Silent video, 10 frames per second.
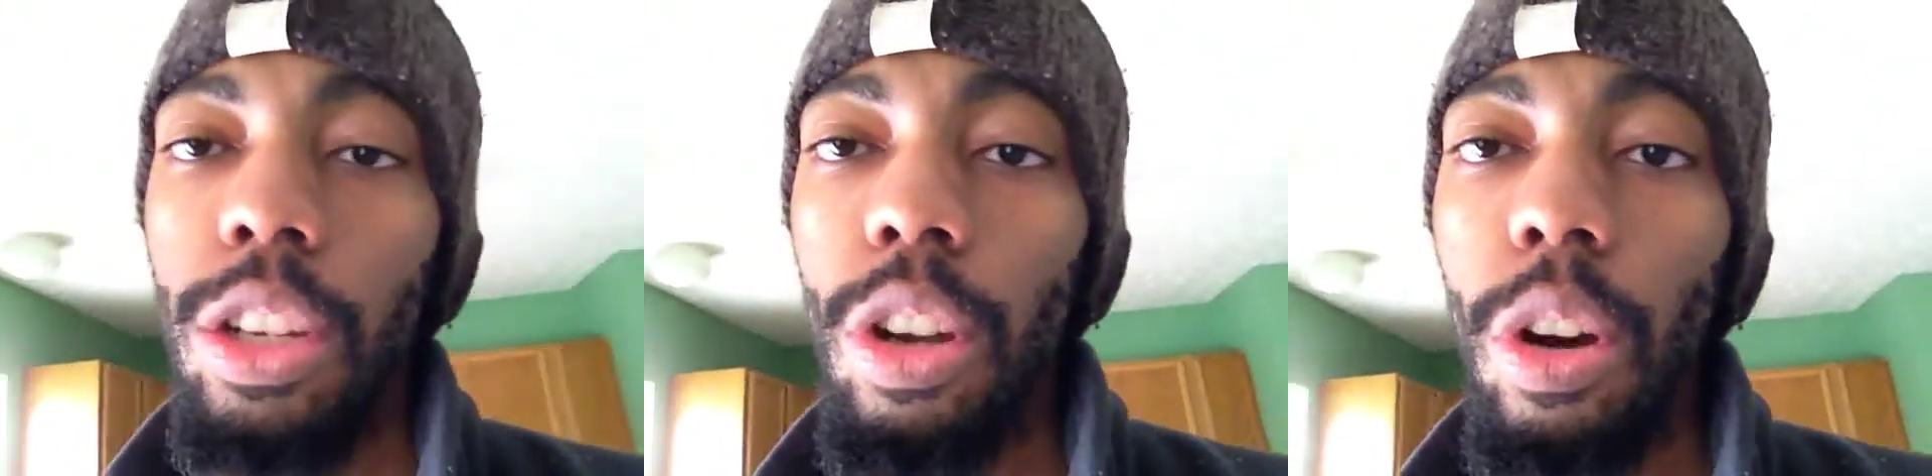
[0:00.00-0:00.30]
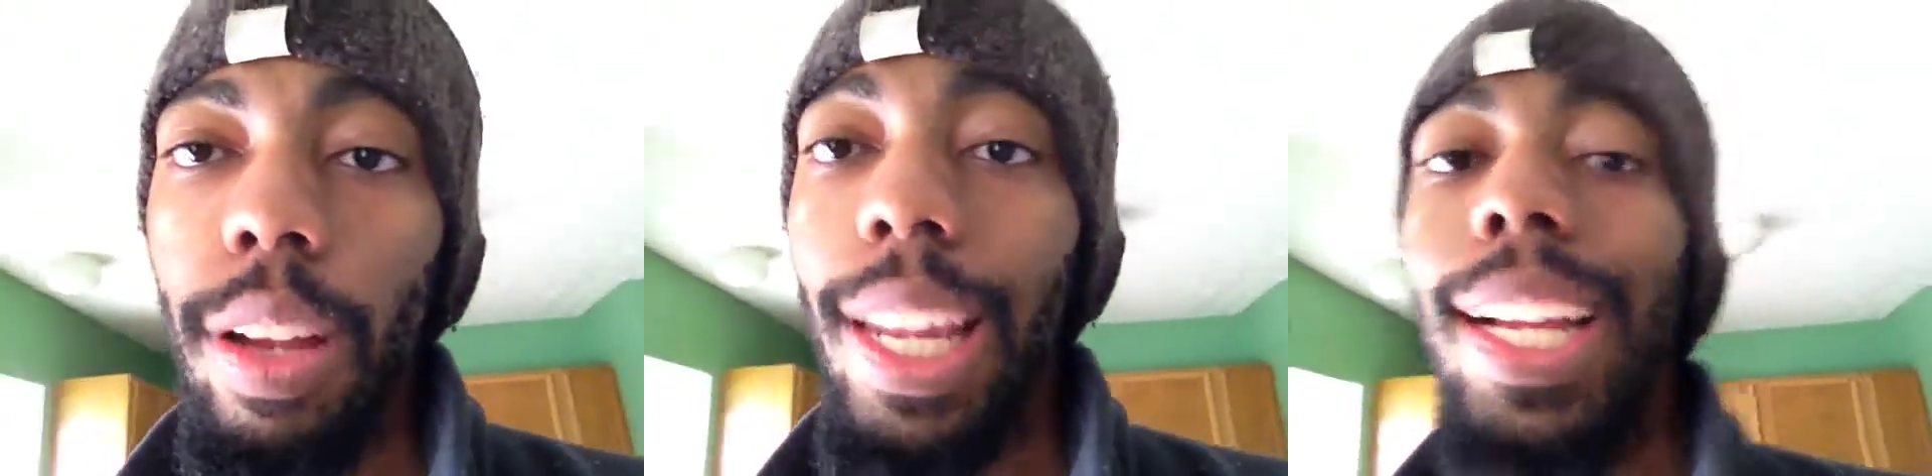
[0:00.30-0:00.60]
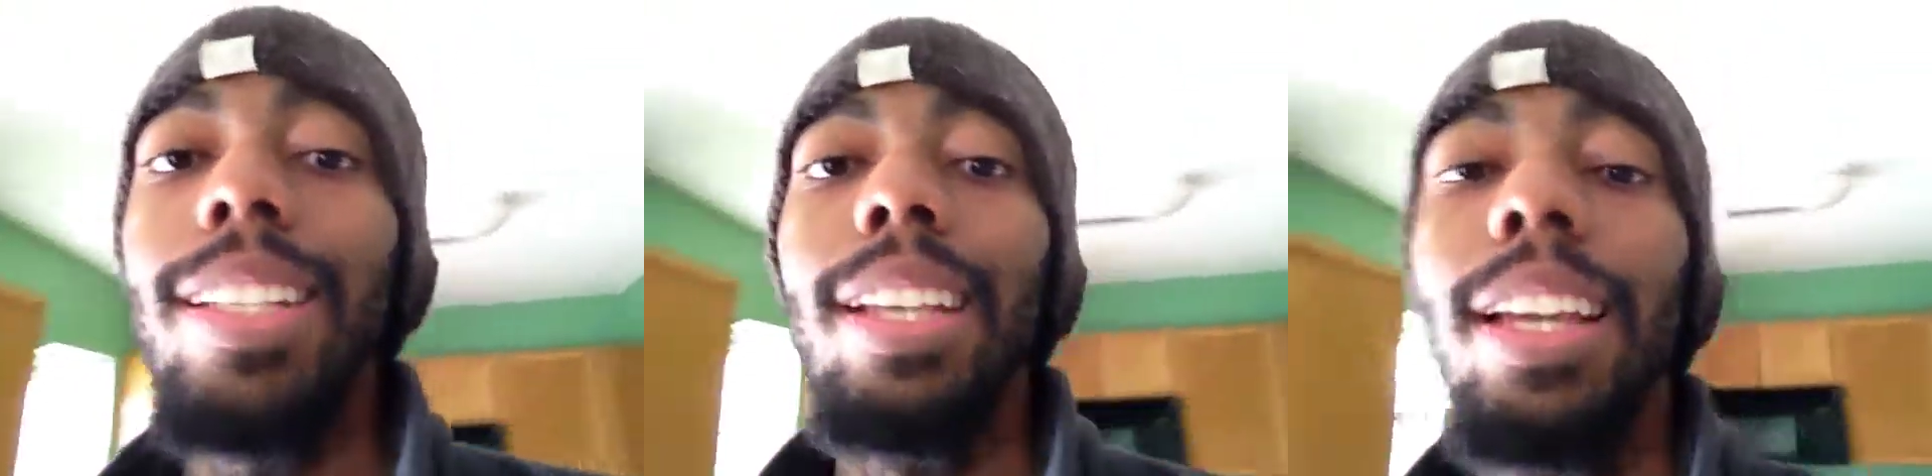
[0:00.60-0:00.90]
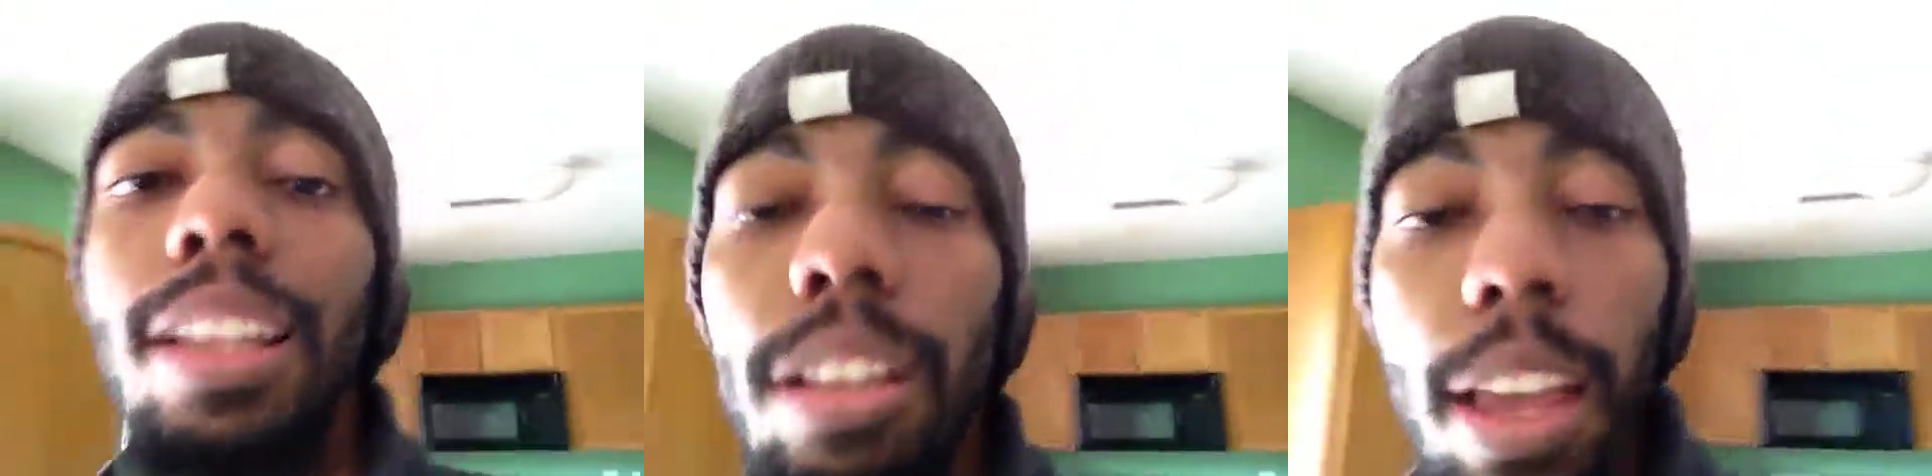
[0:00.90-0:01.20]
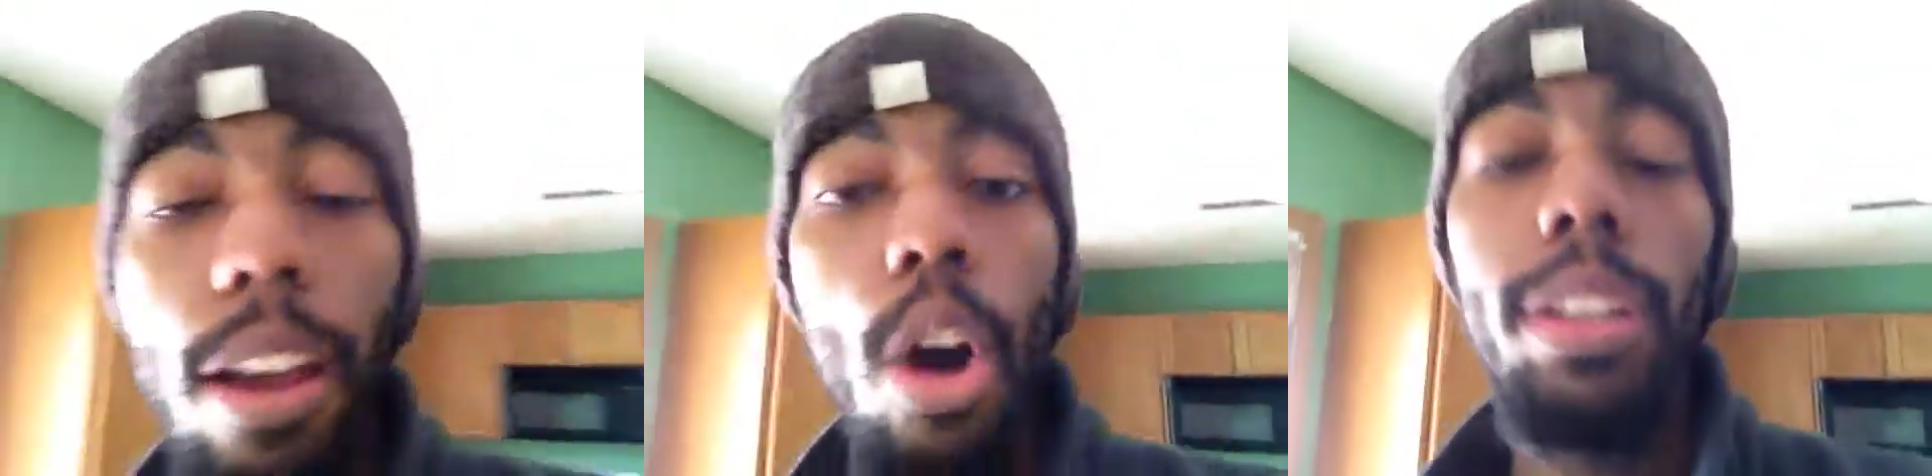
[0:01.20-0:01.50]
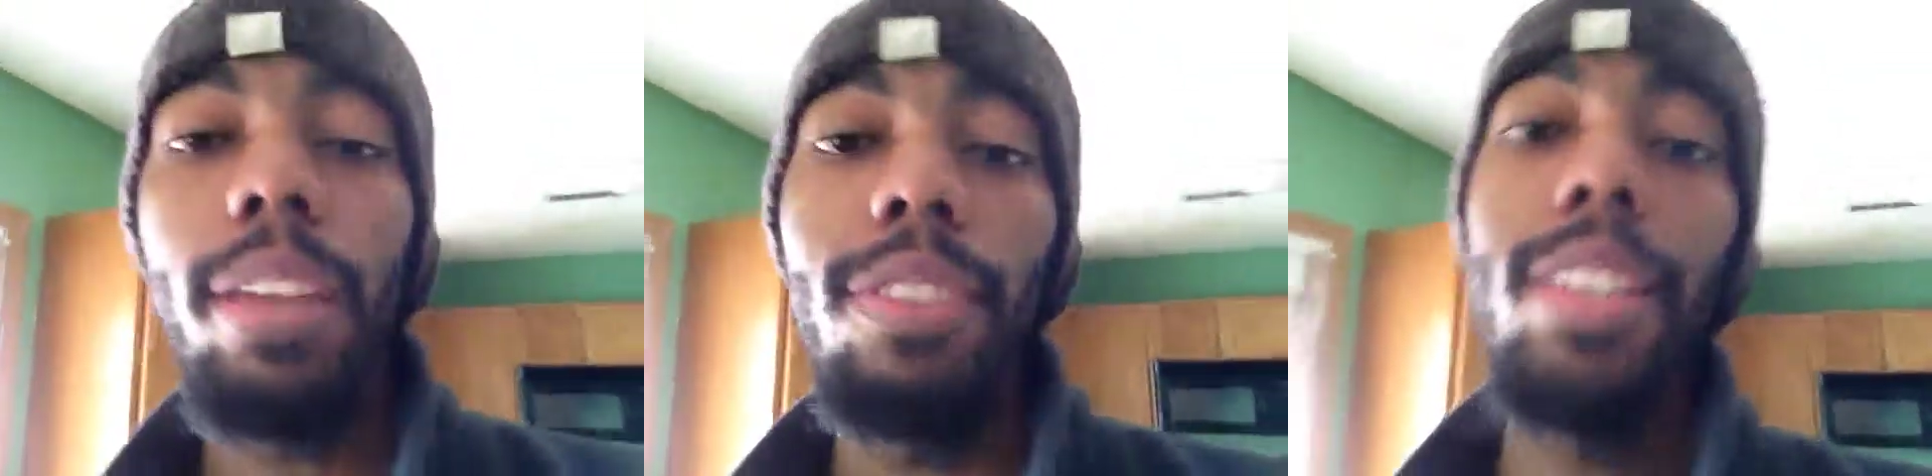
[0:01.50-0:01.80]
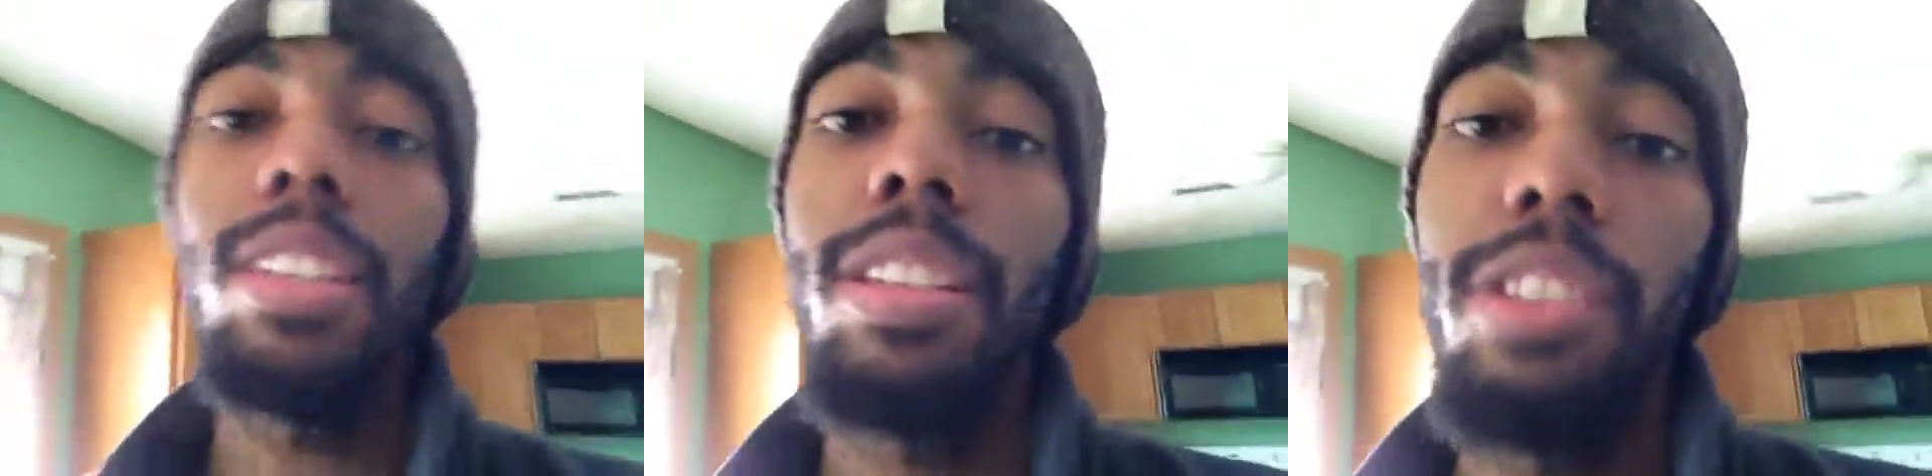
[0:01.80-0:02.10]
And like I said, only if
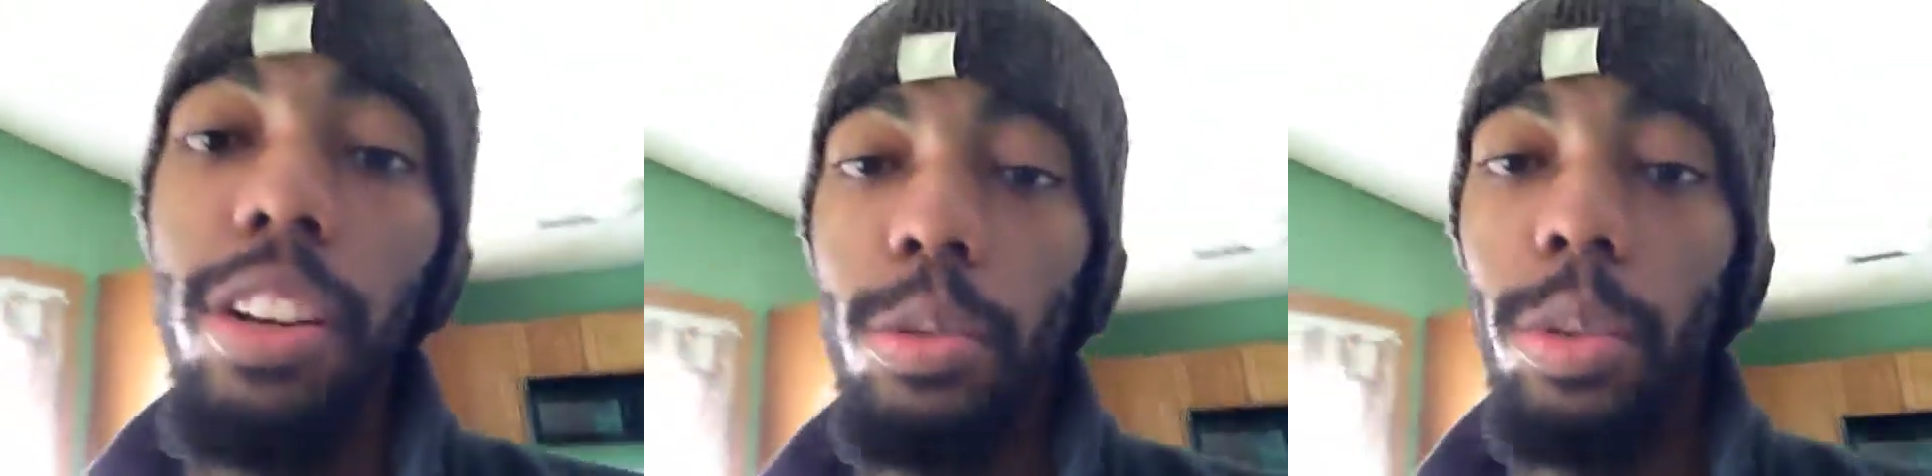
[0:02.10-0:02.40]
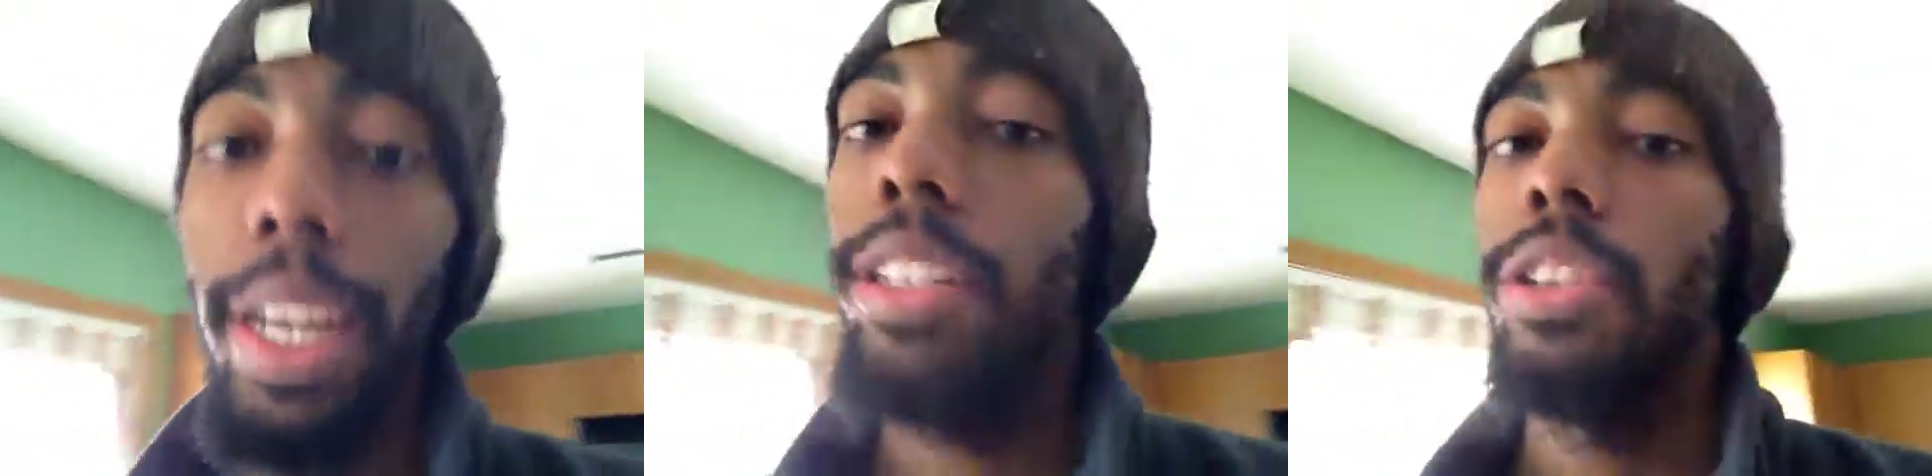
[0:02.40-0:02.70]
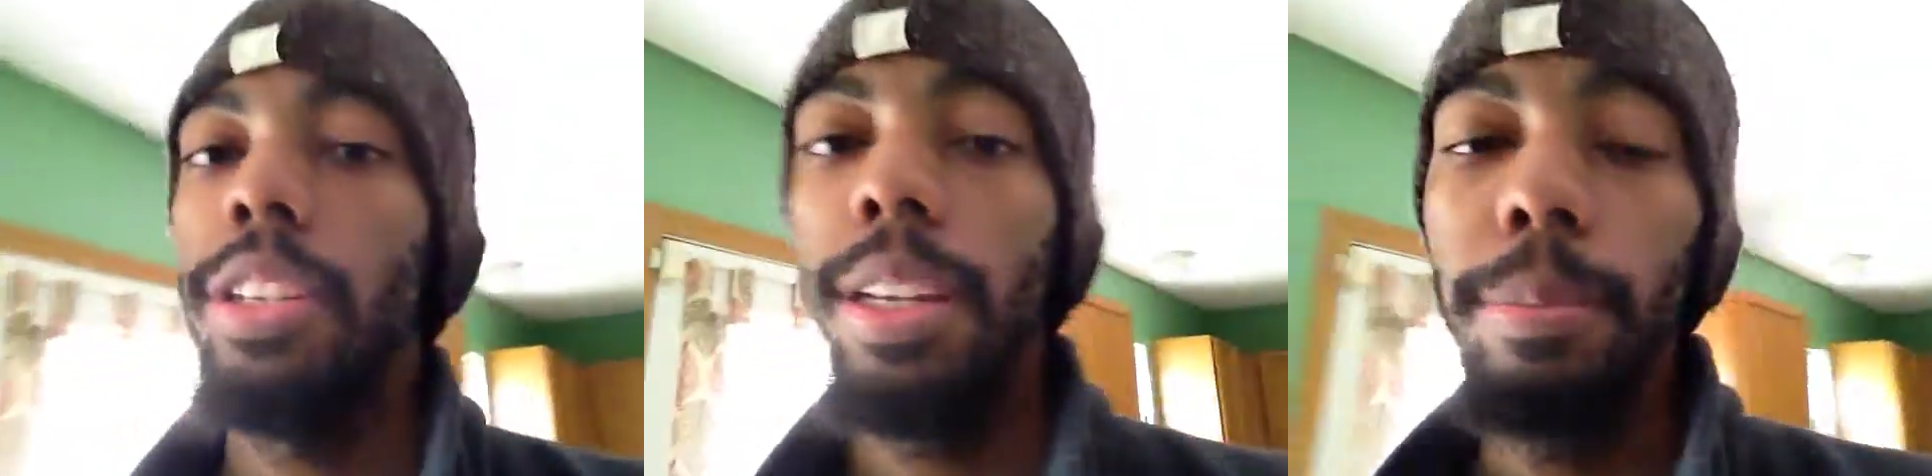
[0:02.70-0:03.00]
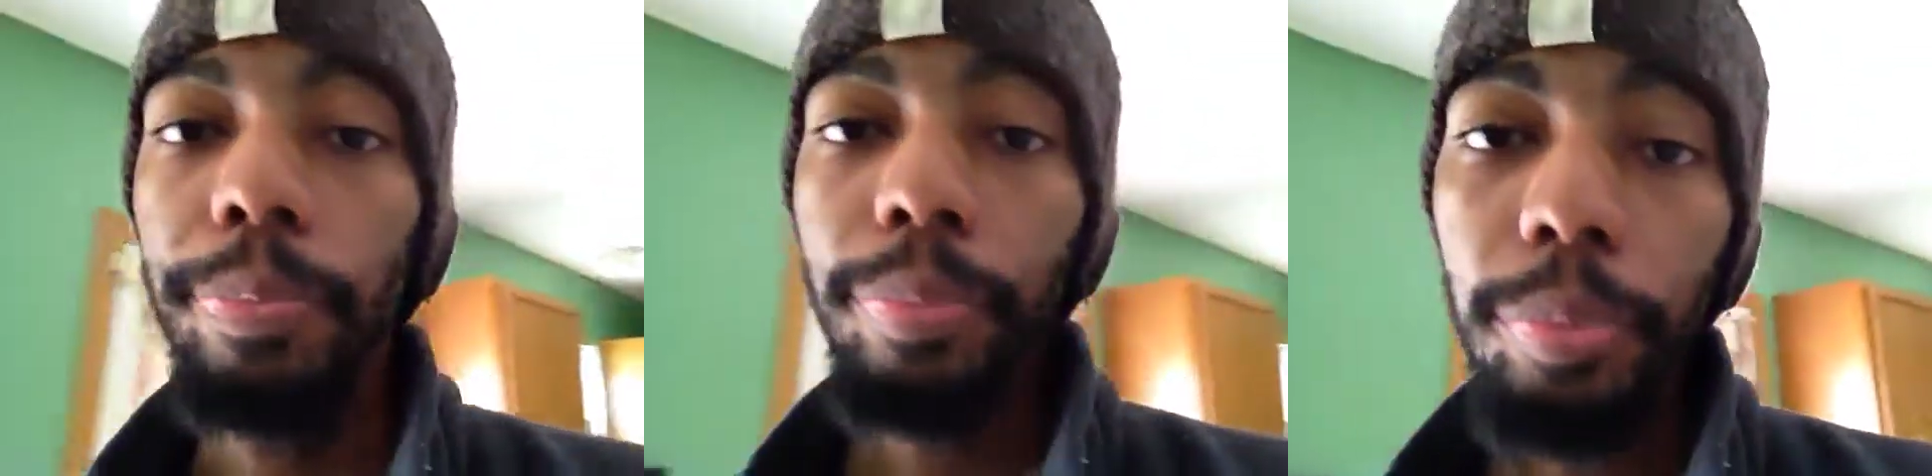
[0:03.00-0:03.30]
this is a serious relationship.